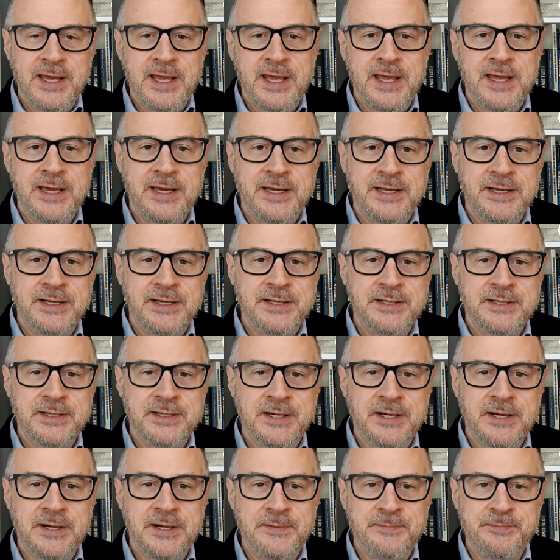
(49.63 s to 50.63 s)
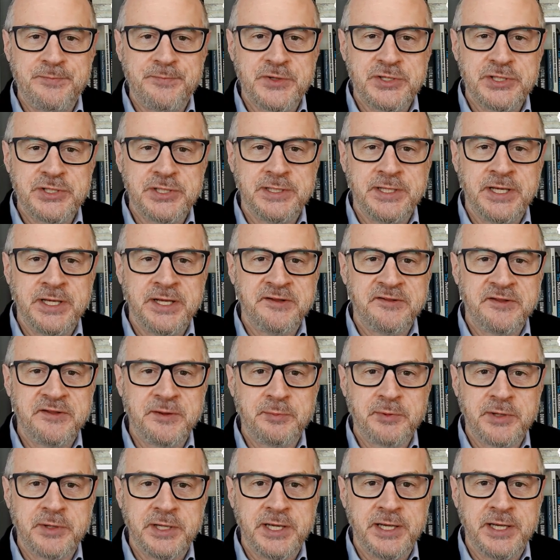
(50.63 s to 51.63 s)
And she lands the
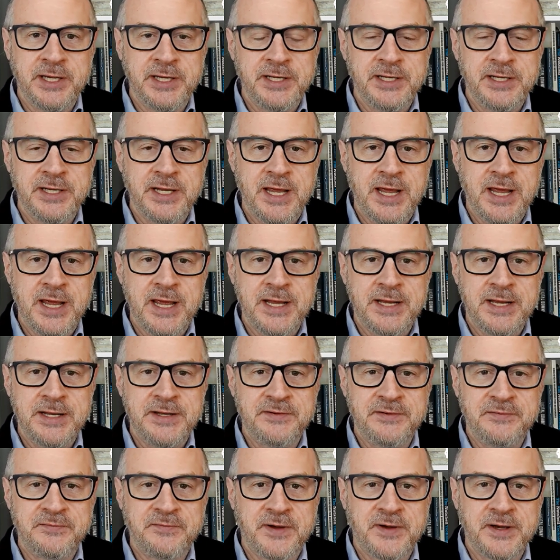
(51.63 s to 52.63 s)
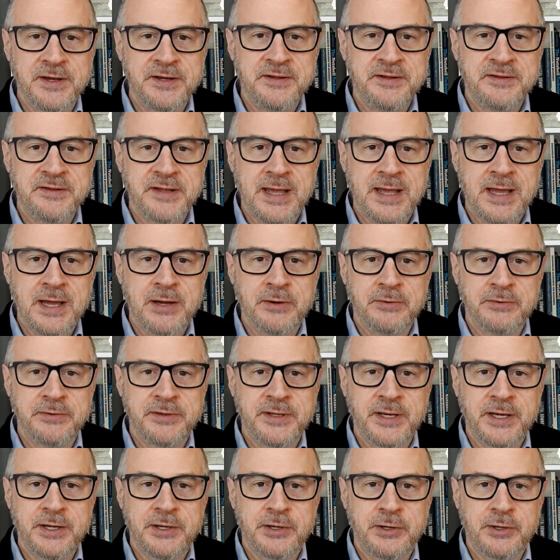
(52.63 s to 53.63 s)
plane and finds out
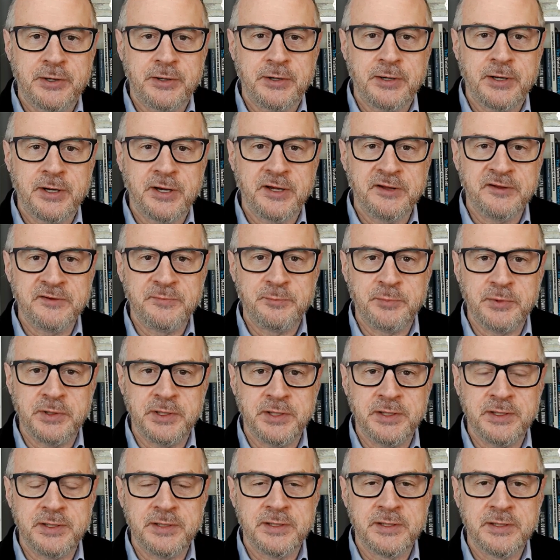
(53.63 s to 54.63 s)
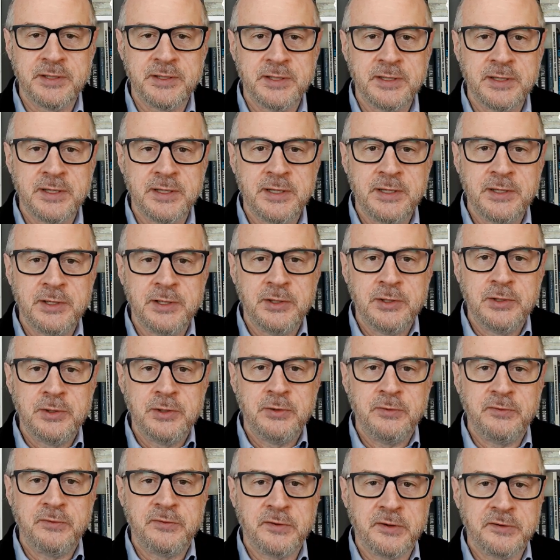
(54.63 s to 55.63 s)
that her husband,
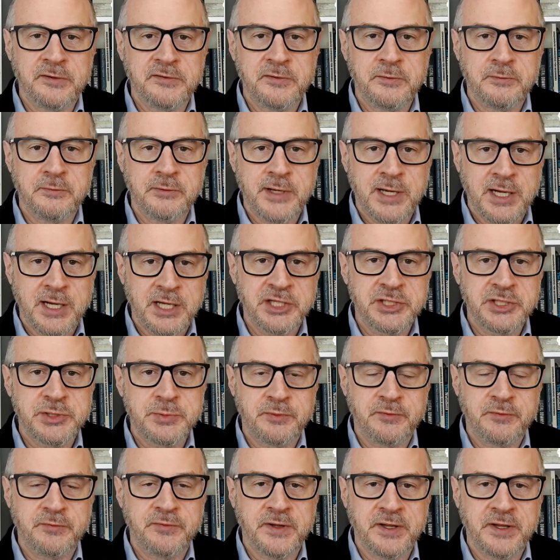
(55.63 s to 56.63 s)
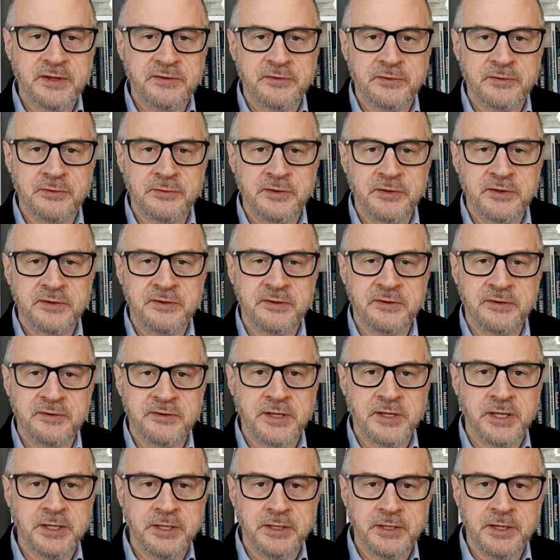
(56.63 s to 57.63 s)
who's also a college professor, this is
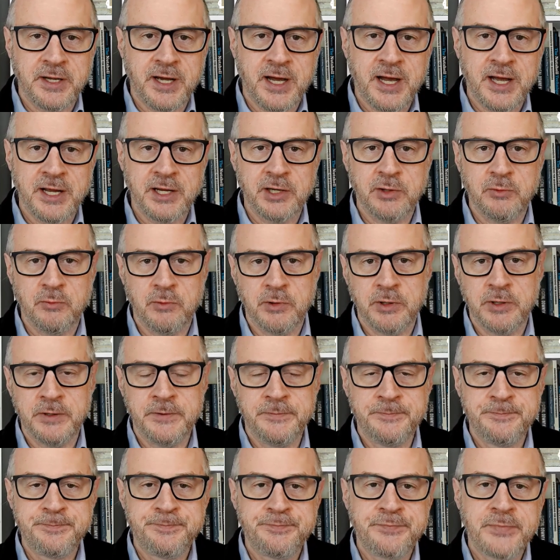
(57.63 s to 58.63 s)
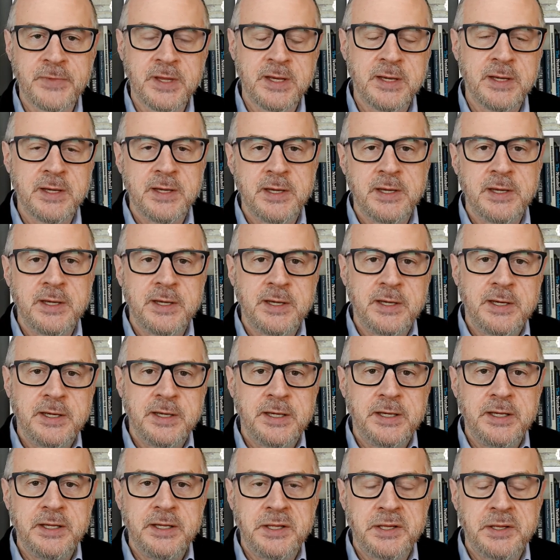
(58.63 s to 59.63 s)
set in Iowa,
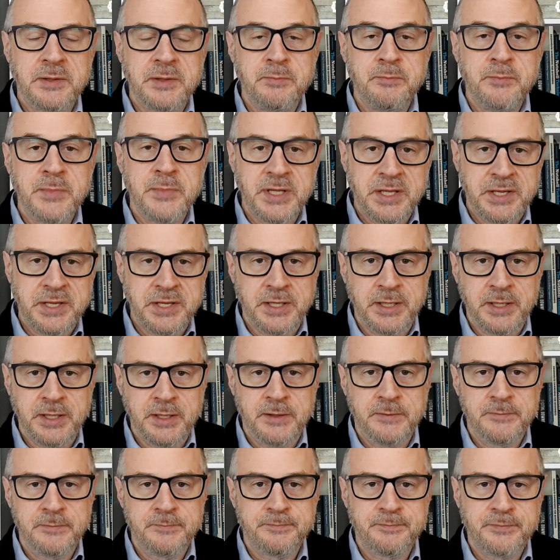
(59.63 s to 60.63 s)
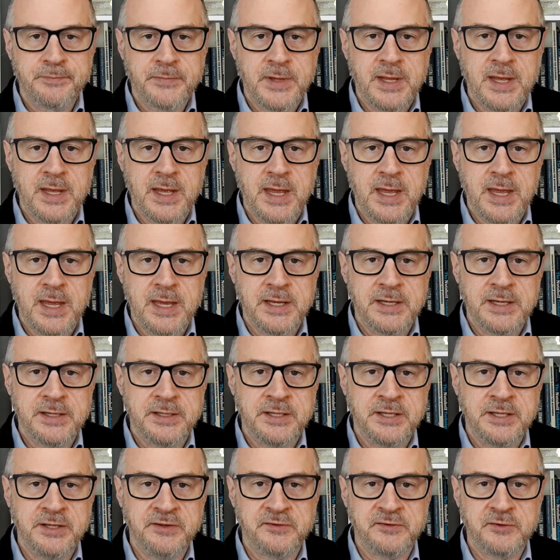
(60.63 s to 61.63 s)
is missing.
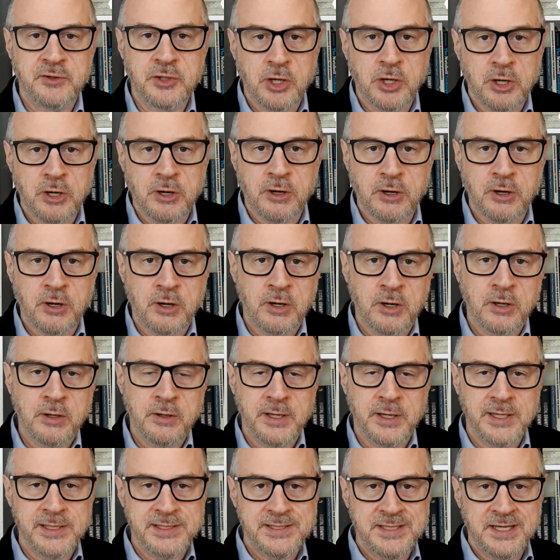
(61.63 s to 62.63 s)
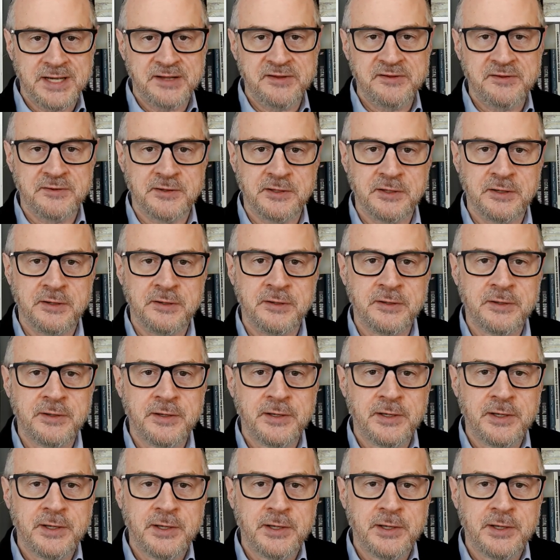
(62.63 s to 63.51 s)
And his car, a Tesla,